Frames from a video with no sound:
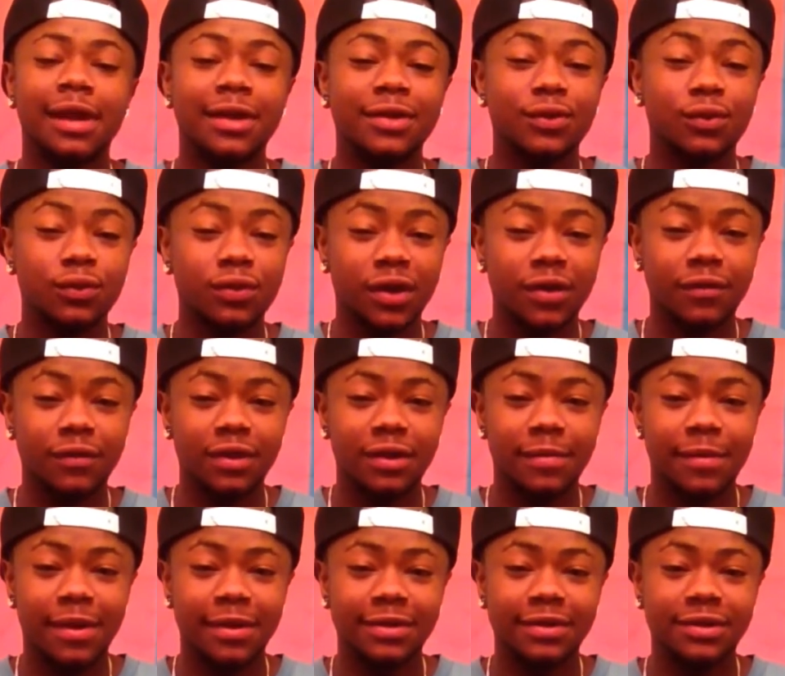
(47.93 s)
that's all that
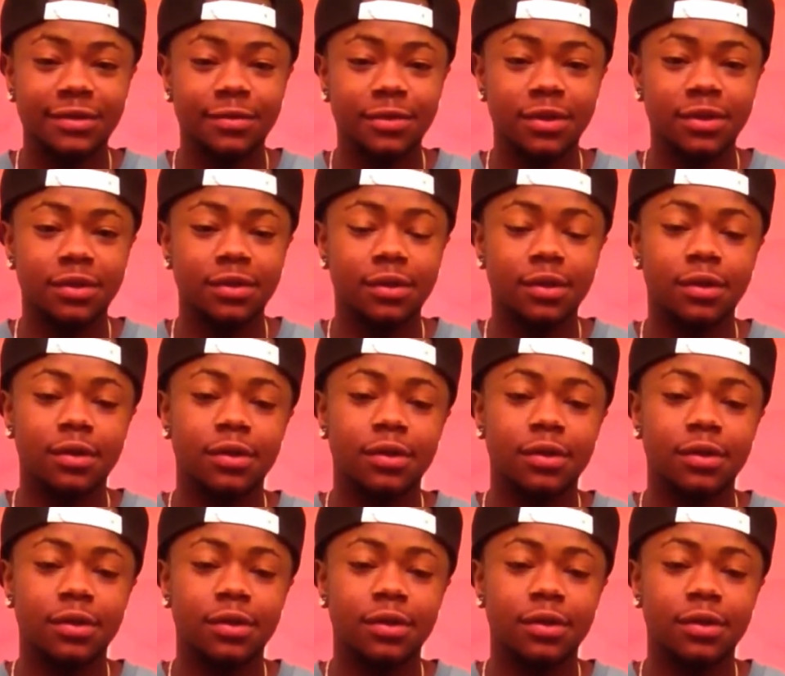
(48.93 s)
really matters to me.